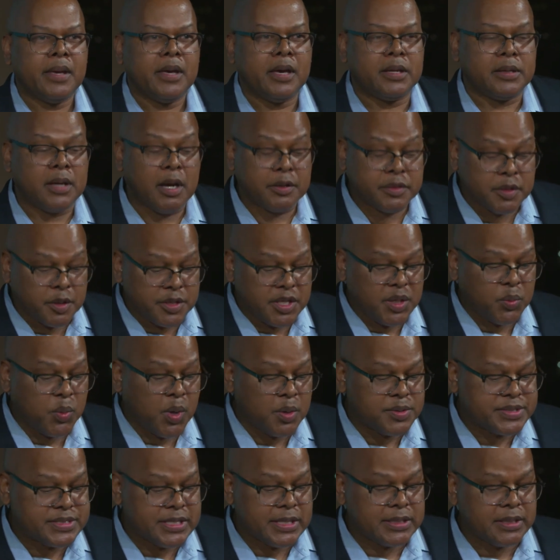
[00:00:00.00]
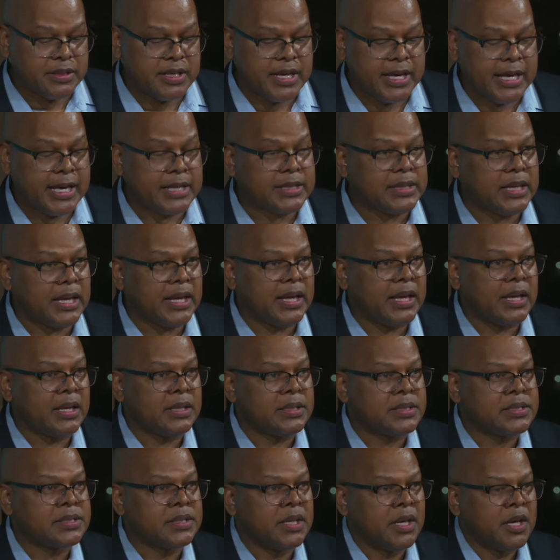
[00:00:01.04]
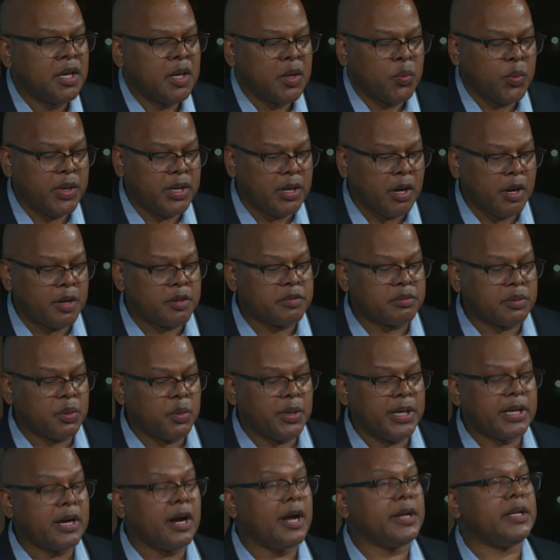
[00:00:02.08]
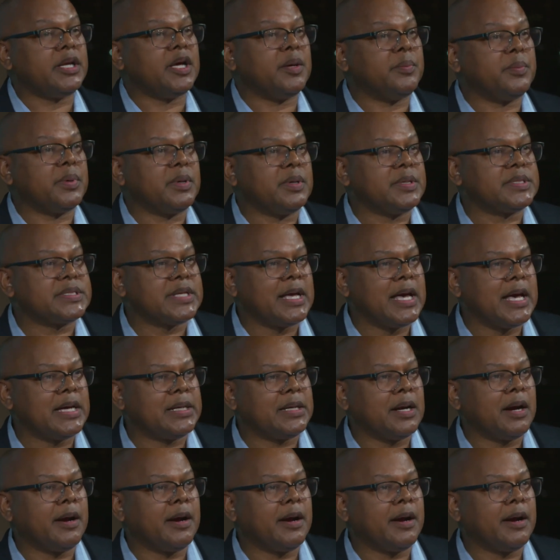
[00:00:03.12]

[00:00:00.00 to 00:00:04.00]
And although you won't see it in the headlines, we are growing our numbers and